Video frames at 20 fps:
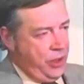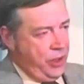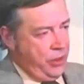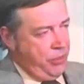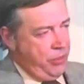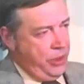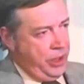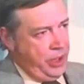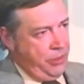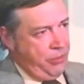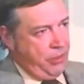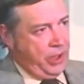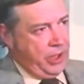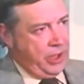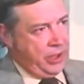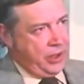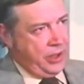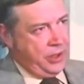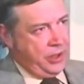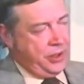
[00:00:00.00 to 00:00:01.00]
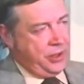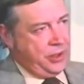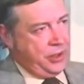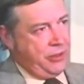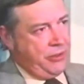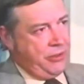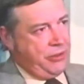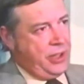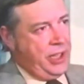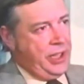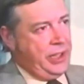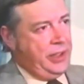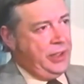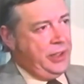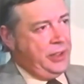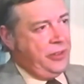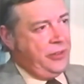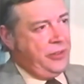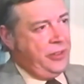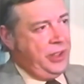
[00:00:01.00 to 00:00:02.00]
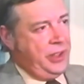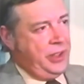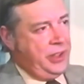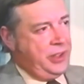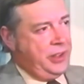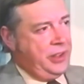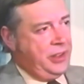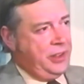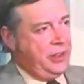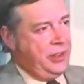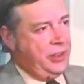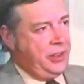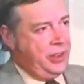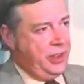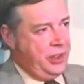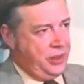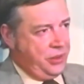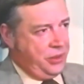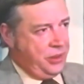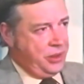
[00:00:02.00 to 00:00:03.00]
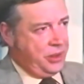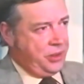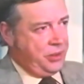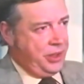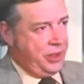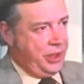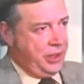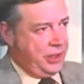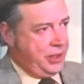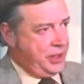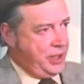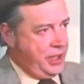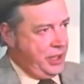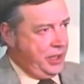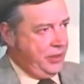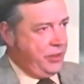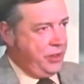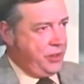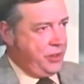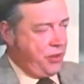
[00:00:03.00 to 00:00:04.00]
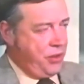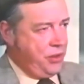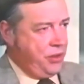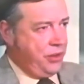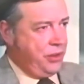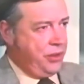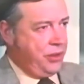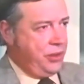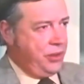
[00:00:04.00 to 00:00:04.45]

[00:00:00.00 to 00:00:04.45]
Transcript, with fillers: Many politicians are frightened to face their constituents with this kind of a truth.